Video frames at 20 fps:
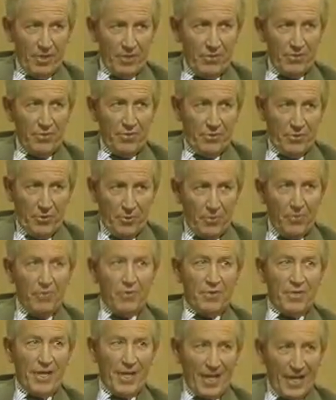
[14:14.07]
to the
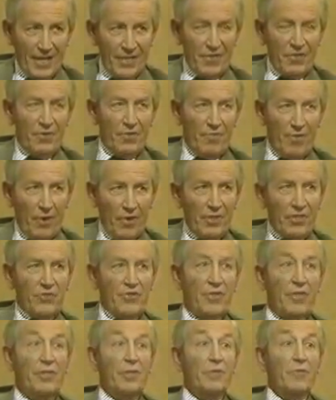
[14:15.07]
kind of knowledge that it
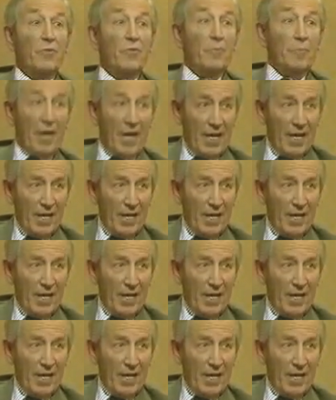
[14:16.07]
could bear.